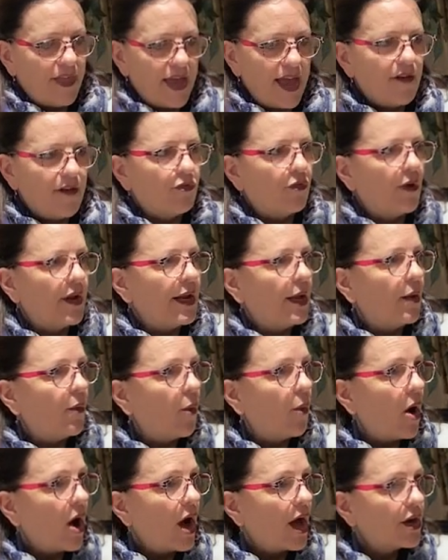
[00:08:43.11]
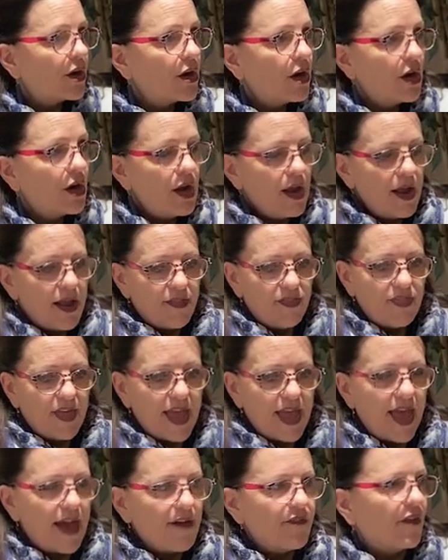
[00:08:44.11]
They have running water.
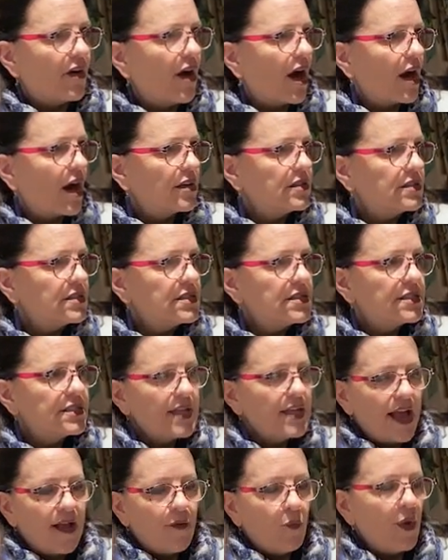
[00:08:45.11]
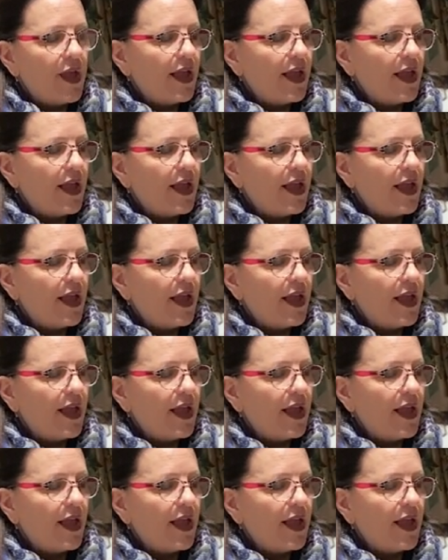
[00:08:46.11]
They have gardens.